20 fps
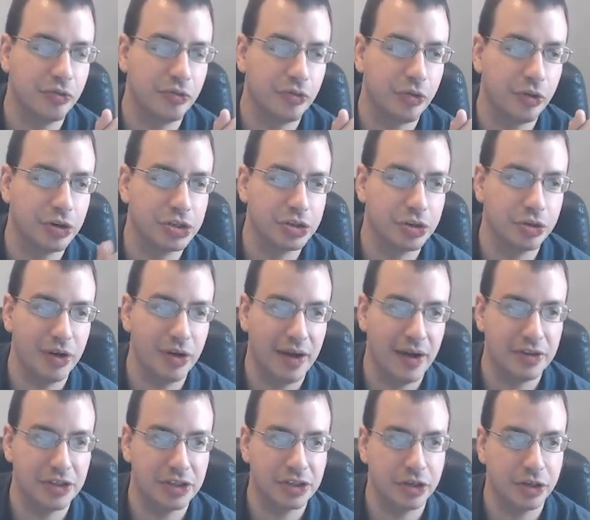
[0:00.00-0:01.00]
force of
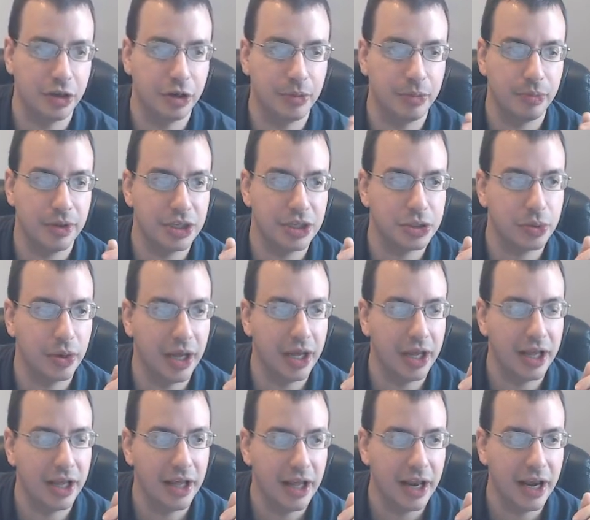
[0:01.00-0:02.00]
gravity is going to be this
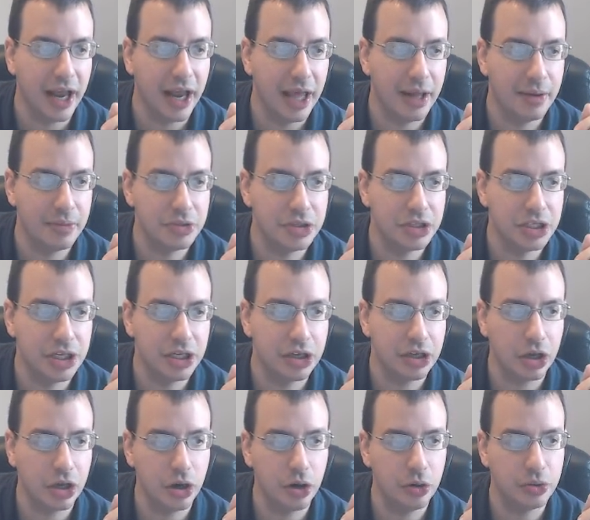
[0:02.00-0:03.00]
way,
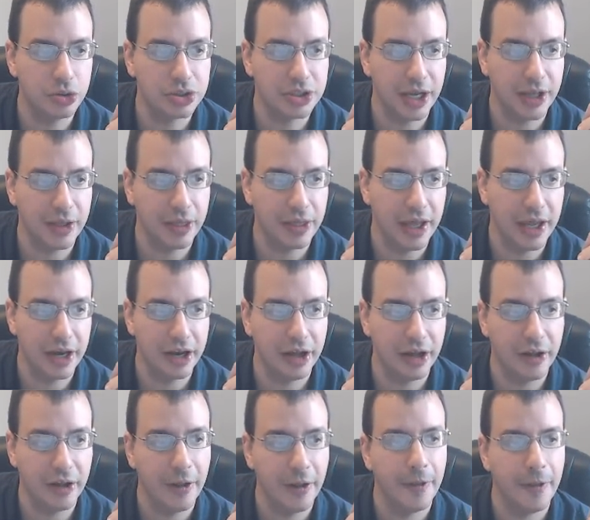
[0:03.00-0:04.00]
mg cosine
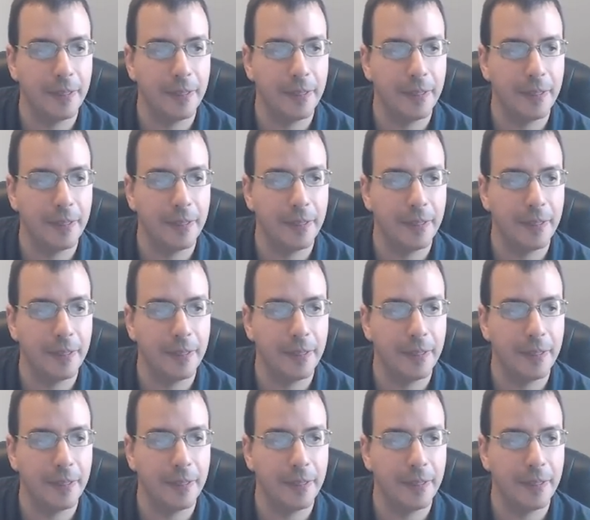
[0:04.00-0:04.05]
theta,